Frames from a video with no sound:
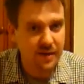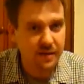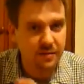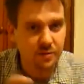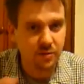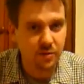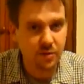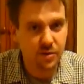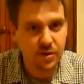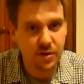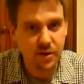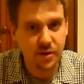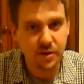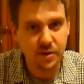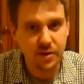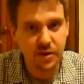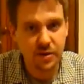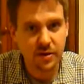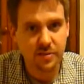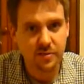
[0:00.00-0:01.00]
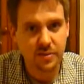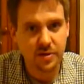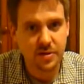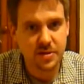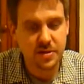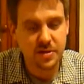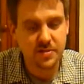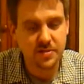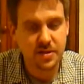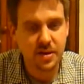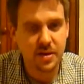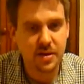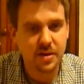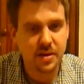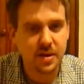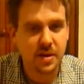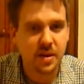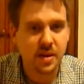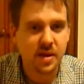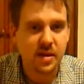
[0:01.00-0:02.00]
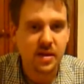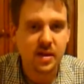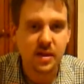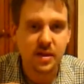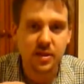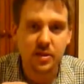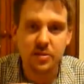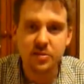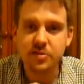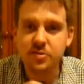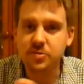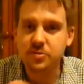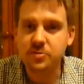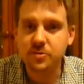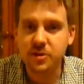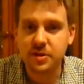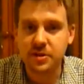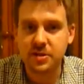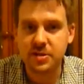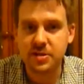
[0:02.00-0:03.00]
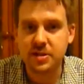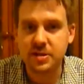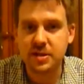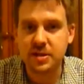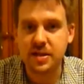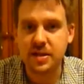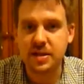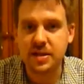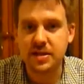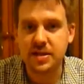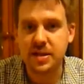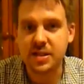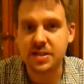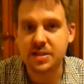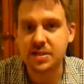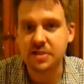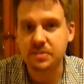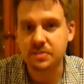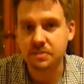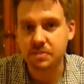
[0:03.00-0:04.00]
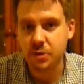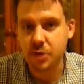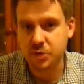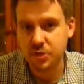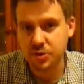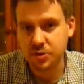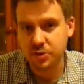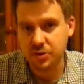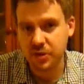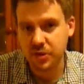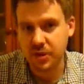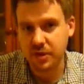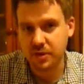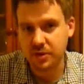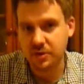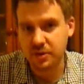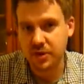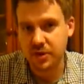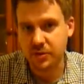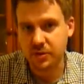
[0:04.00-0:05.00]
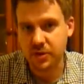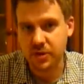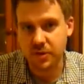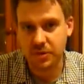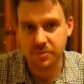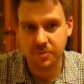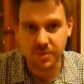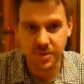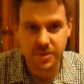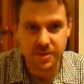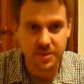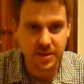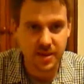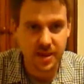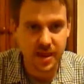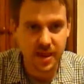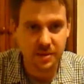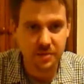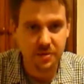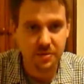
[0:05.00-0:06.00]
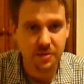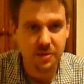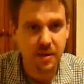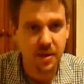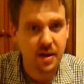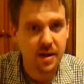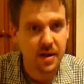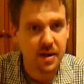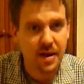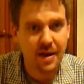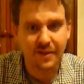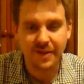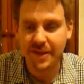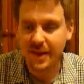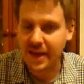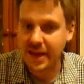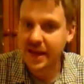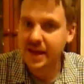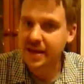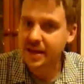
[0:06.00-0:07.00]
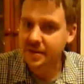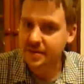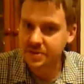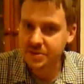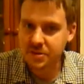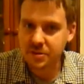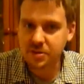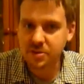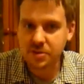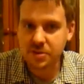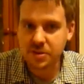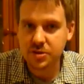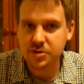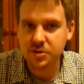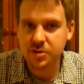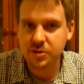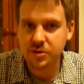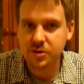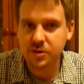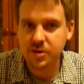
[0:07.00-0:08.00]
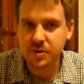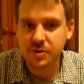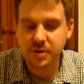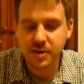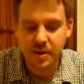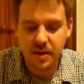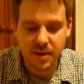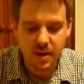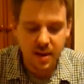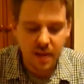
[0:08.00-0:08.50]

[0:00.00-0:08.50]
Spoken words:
more than all the other players combined, then those 2 players get a chance to mutually agree where to place the camels. If they can't come to a mutual agreement,